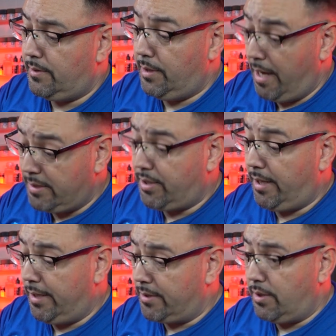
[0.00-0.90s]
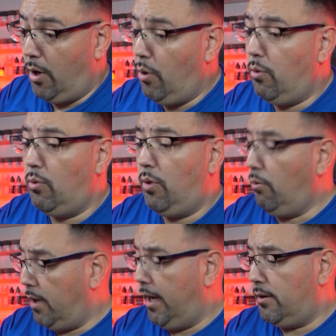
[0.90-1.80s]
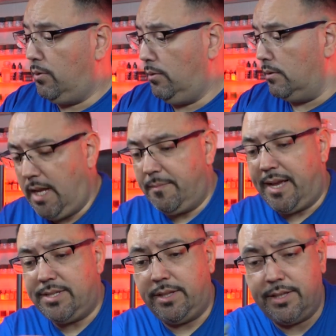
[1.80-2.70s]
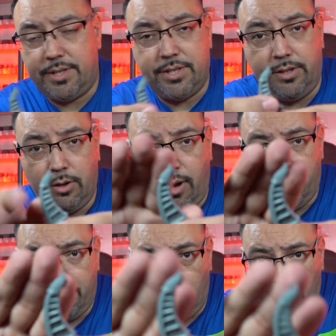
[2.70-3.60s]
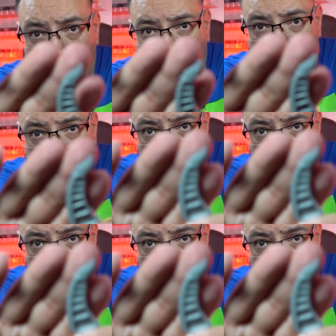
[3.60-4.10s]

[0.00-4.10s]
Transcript: Yes, it is. Oh, okay, cool. Yeah, I'm guessing this is another weapon for robot